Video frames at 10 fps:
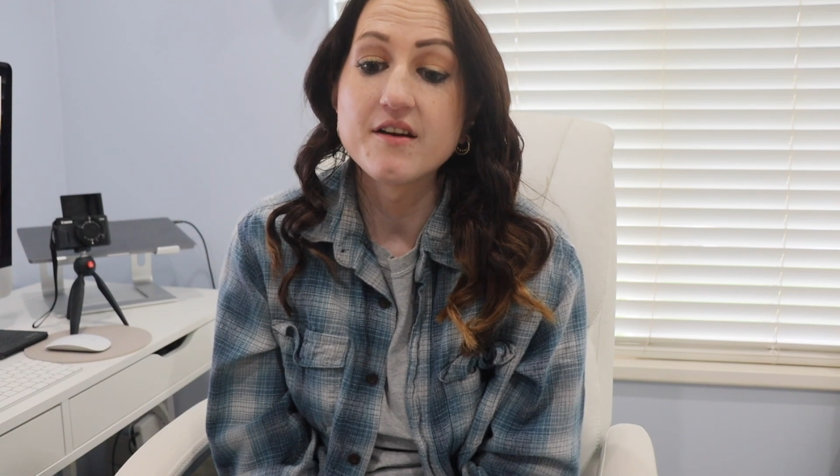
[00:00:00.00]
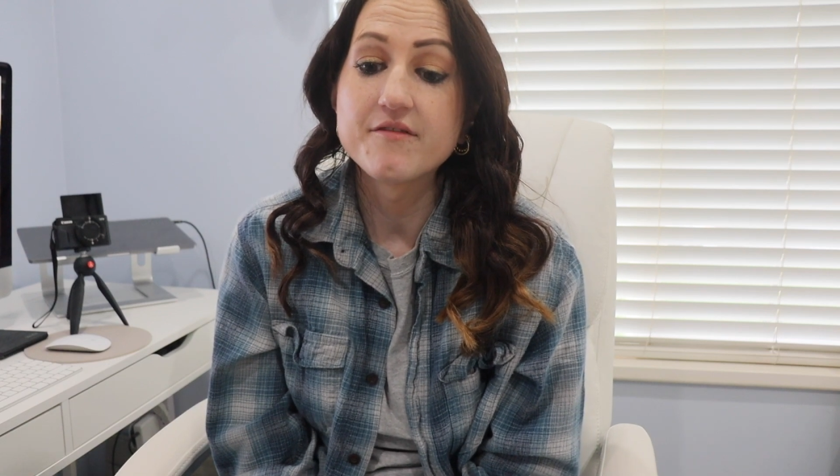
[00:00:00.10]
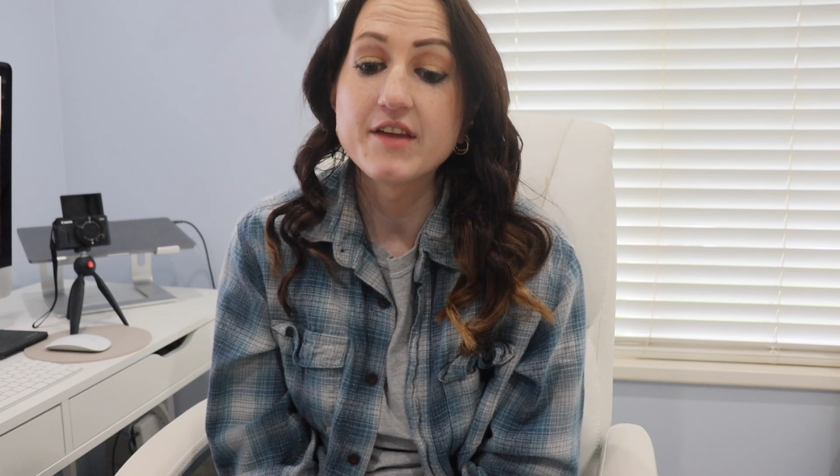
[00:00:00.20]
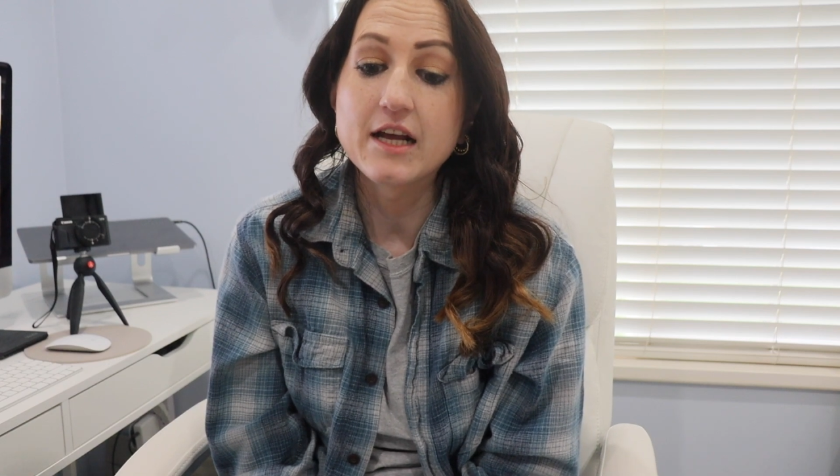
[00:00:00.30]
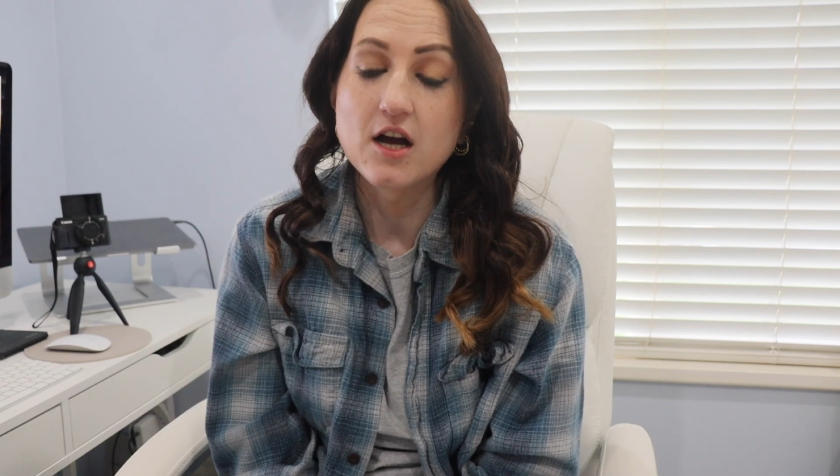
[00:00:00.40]

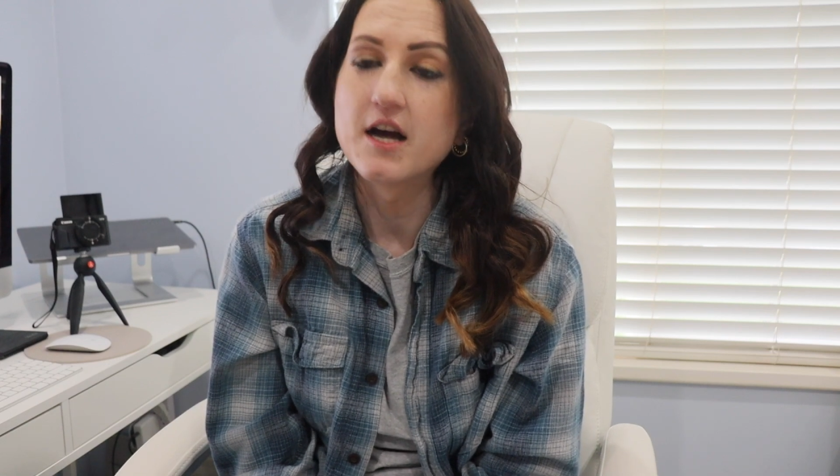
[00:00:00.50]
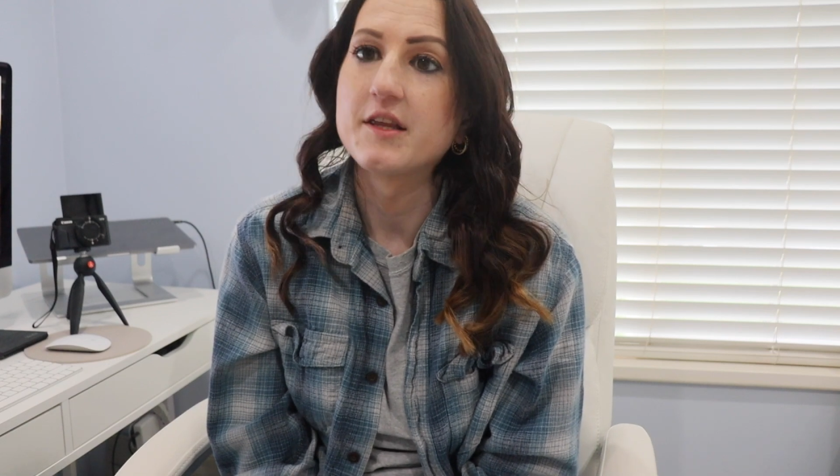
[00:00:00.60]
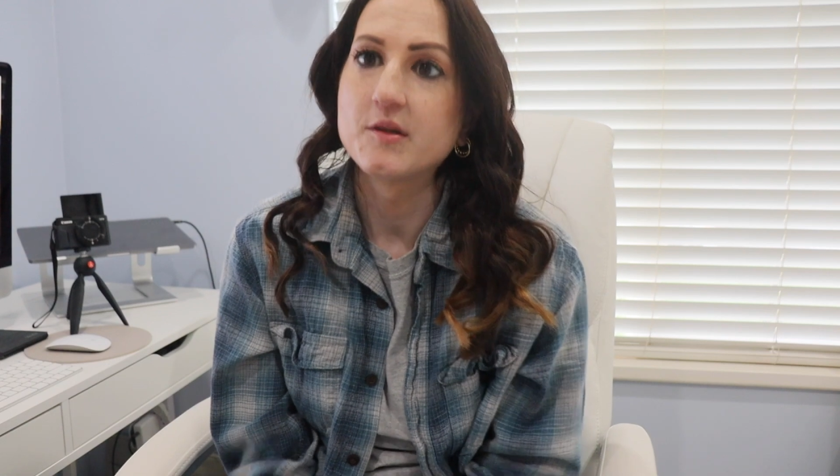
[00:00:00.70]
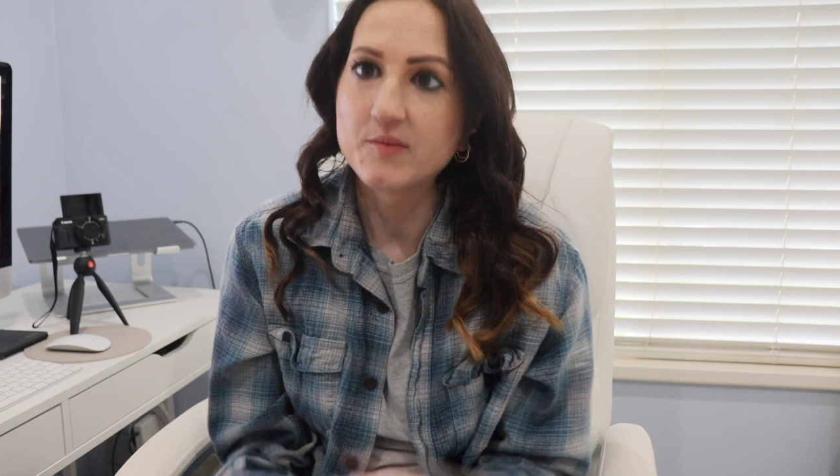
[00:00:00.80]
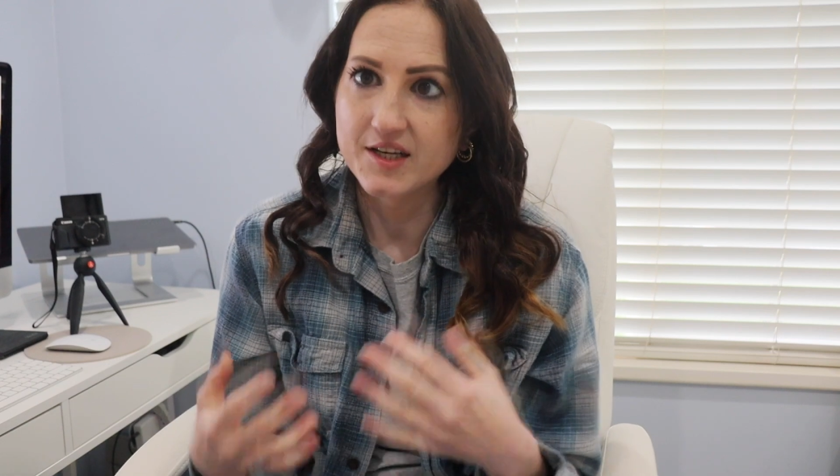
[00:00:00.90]
if they got
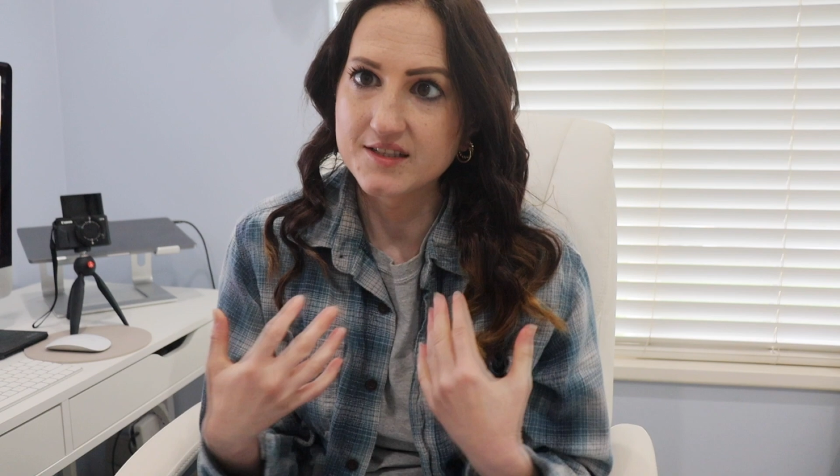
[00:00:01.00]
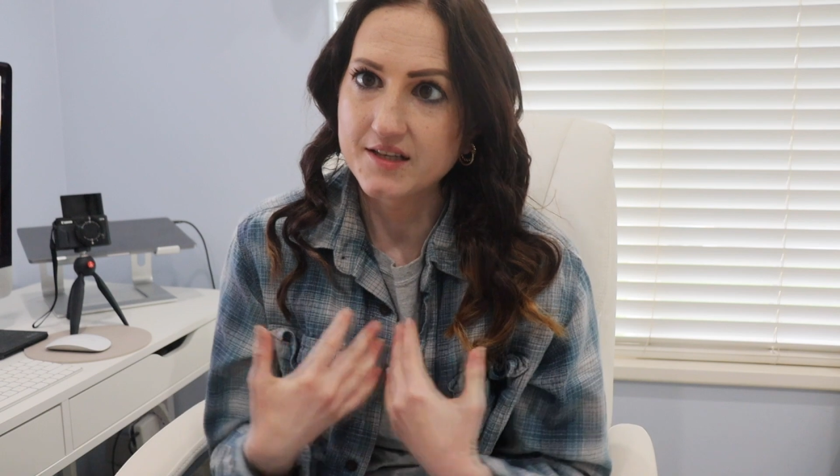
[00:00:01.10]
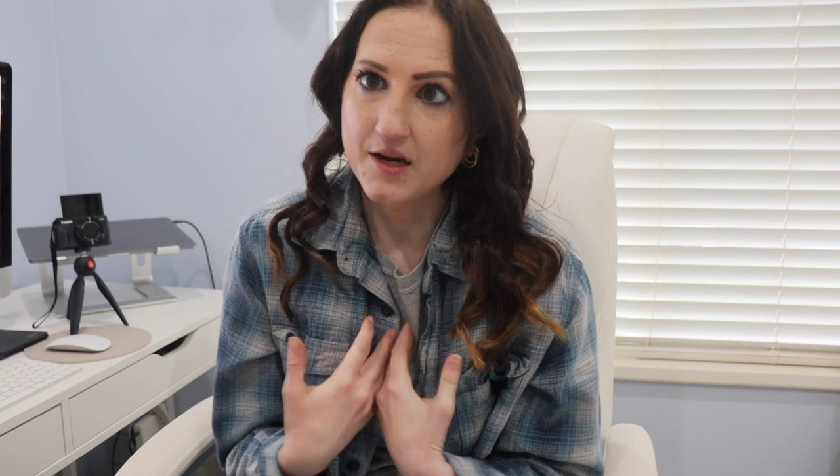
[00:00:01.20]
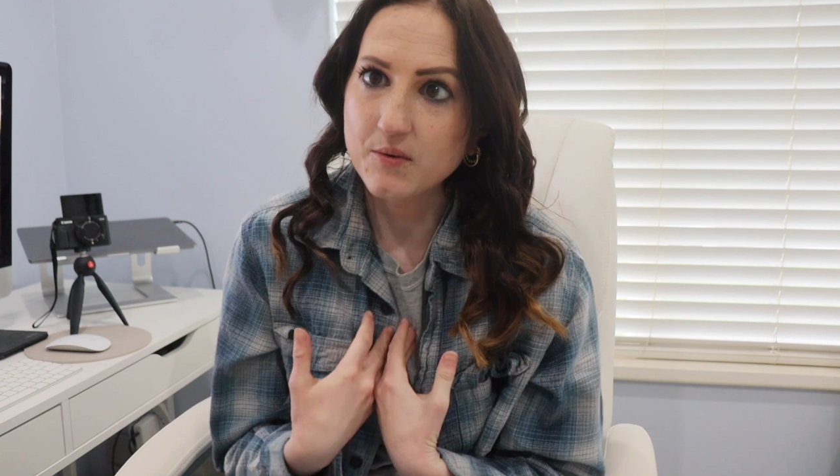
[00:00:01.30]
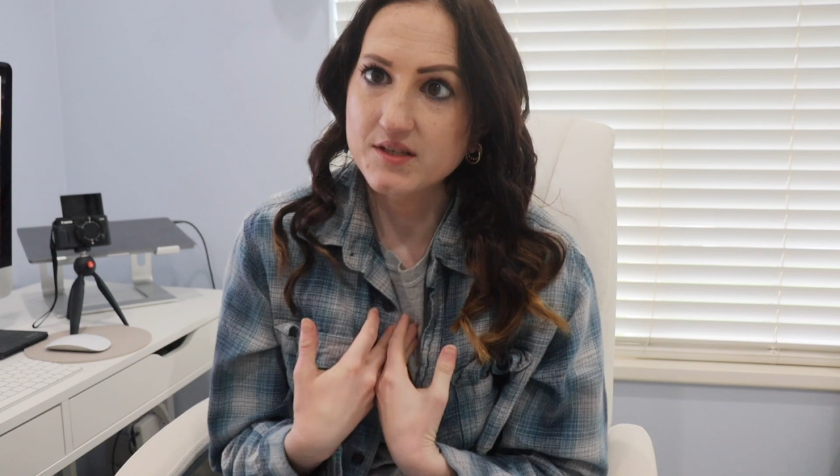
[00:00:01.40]
in the place
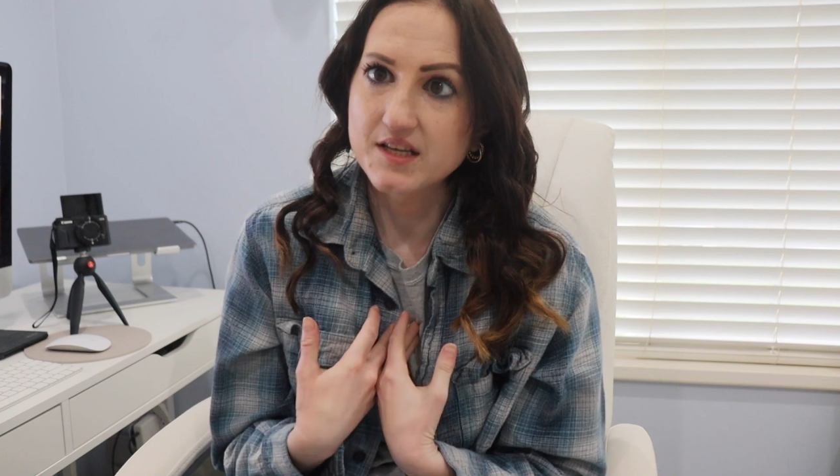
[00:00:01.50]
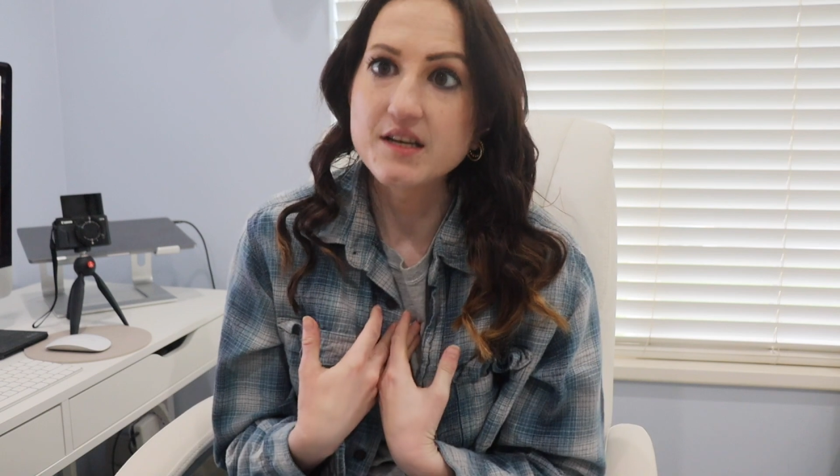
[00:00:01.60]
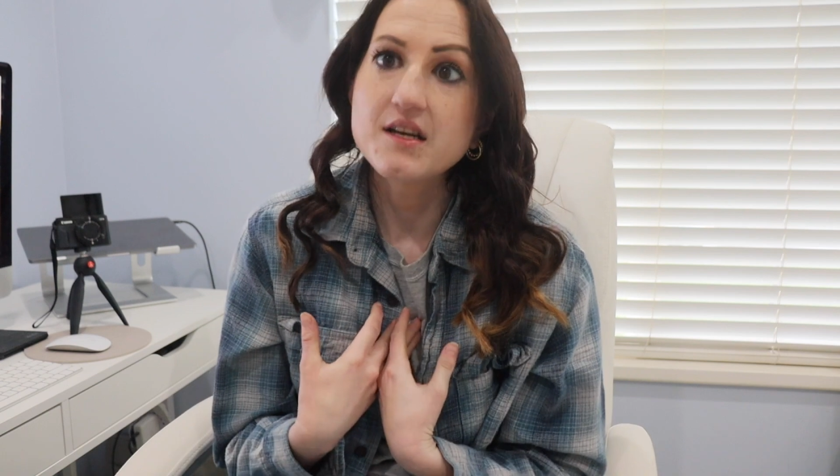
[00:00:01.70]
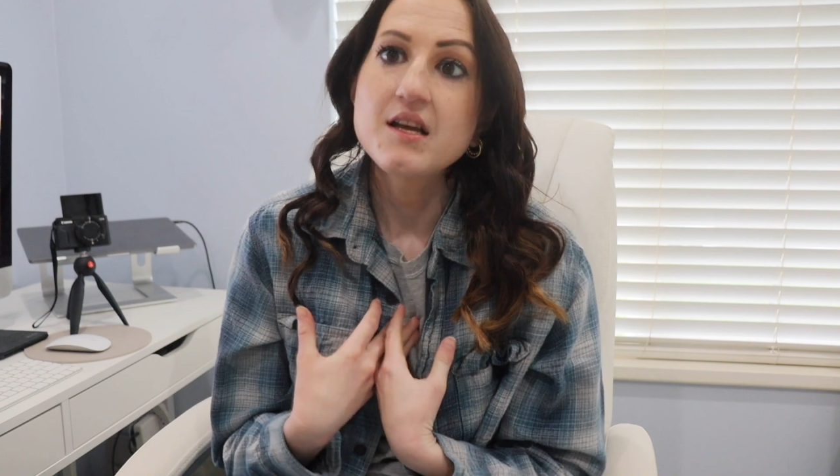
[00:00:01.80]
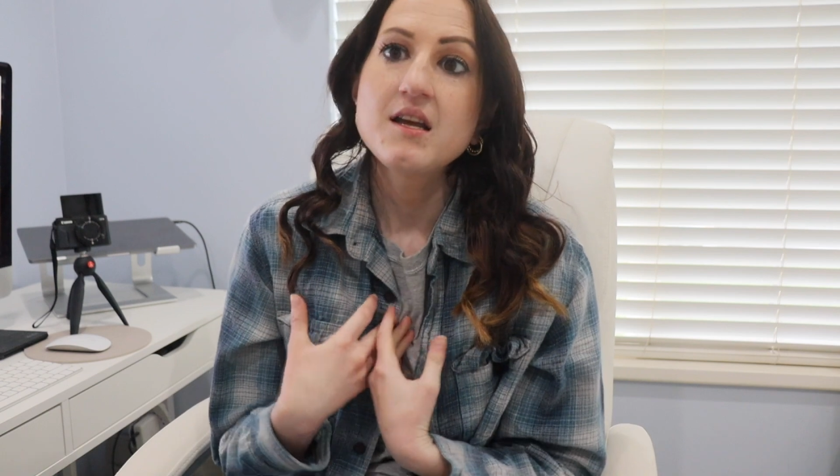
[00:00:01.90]
that I was in,